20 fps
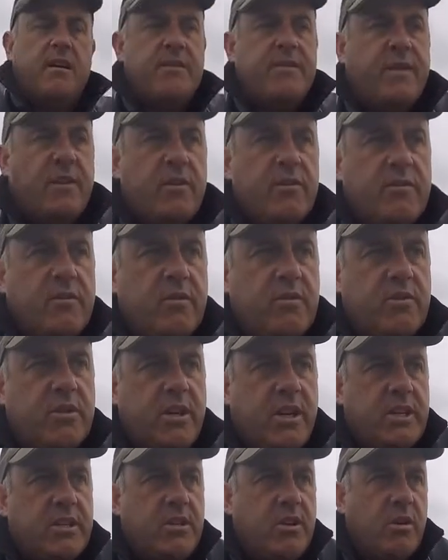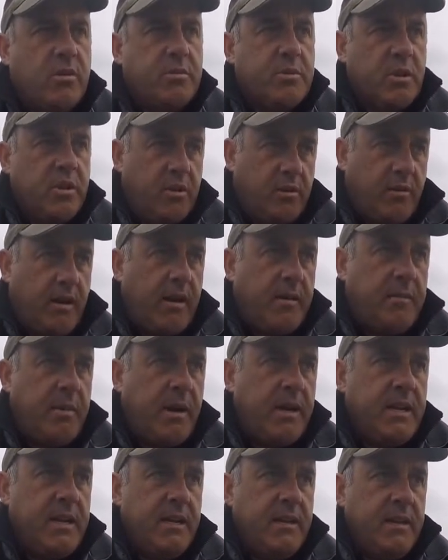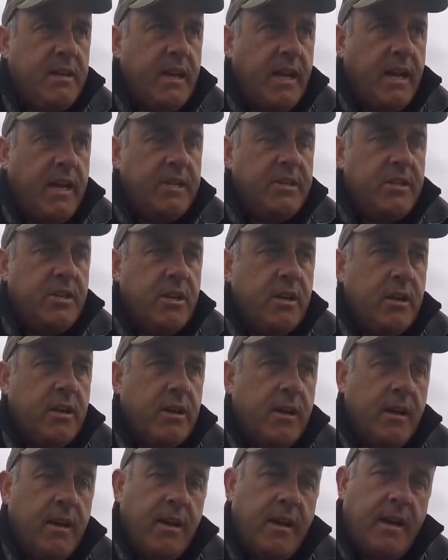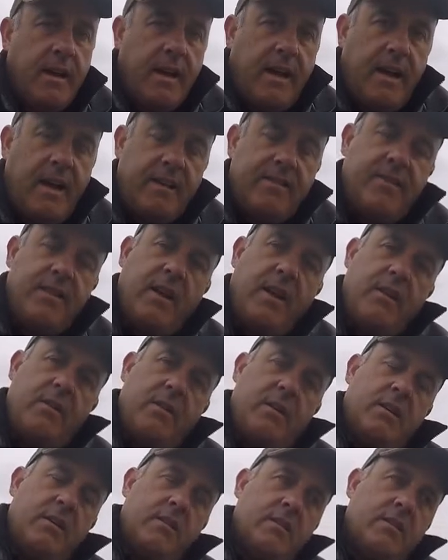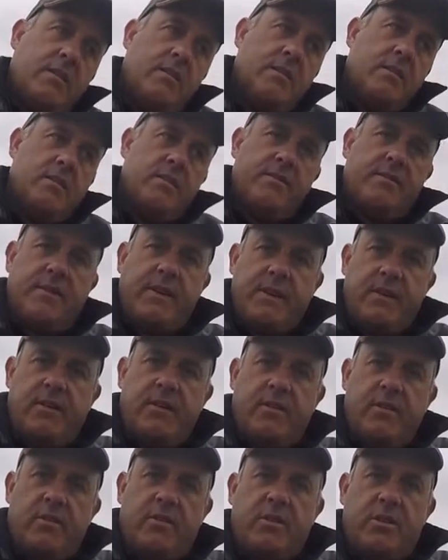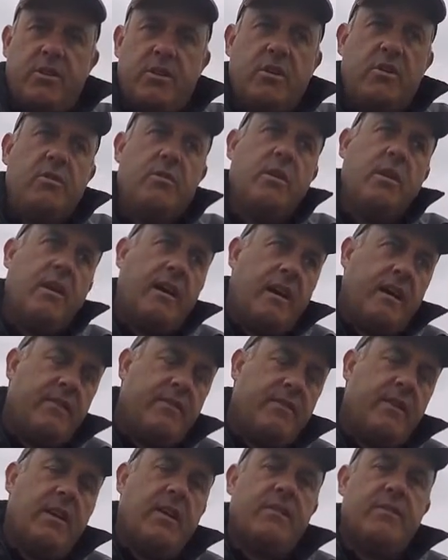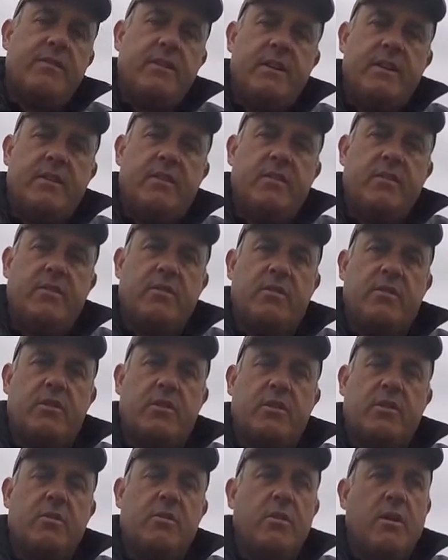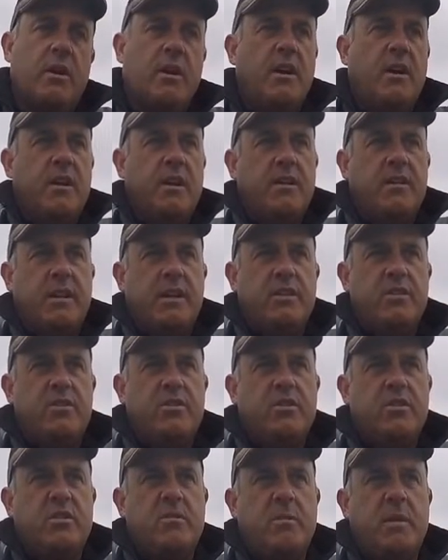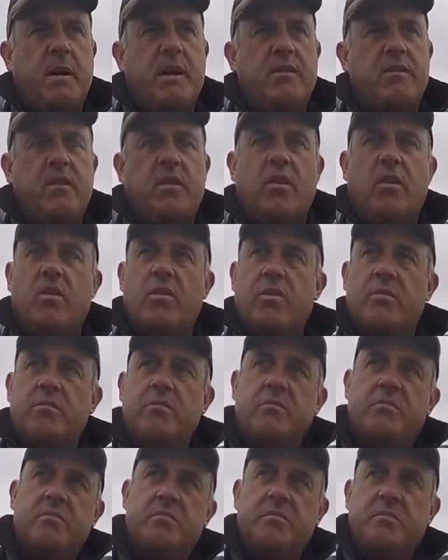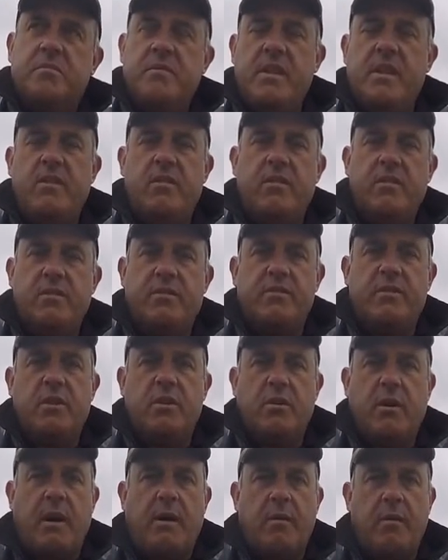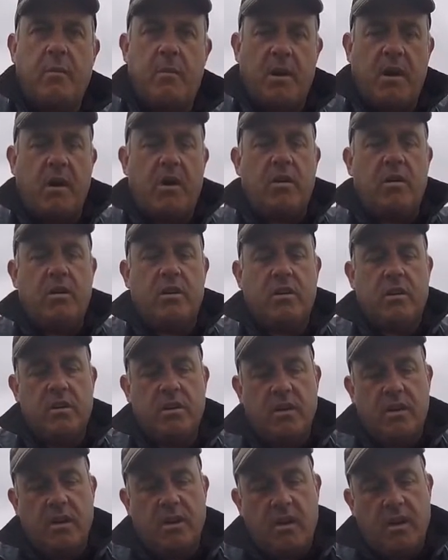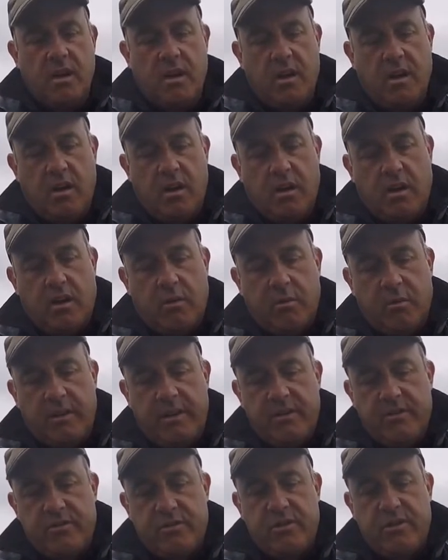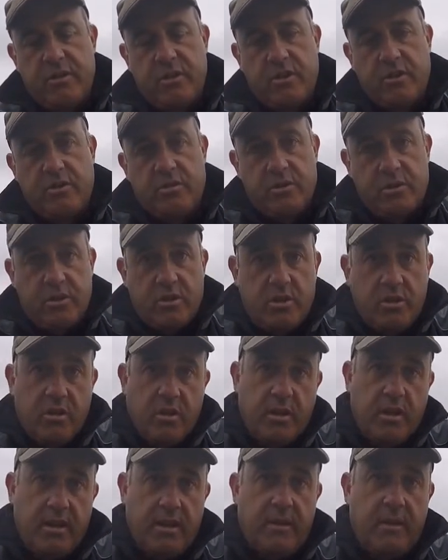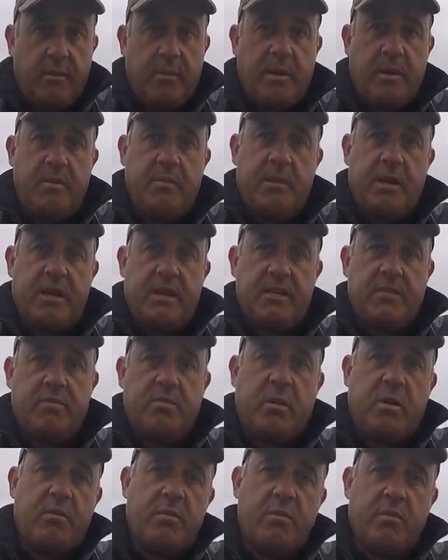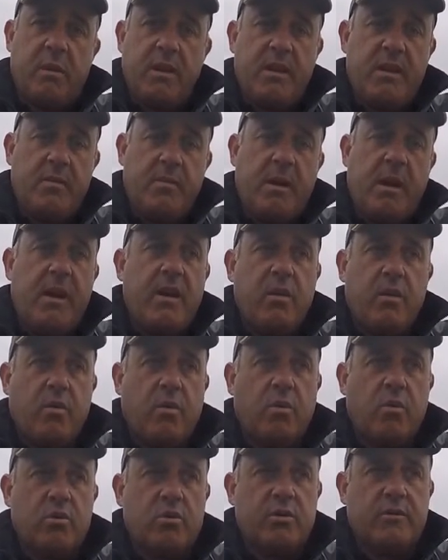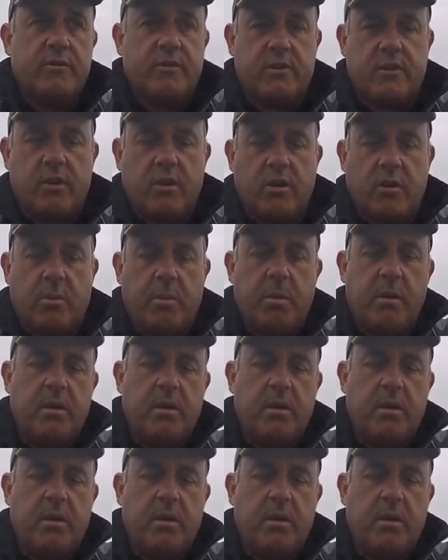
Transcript: 5 or 6 cups of the ground bait in the edge, half an hour feed another 2, half an hour feed another 2, then just about on near enough 2-hour mark I will introduce a little bit of meat, probably about 1/4 cup.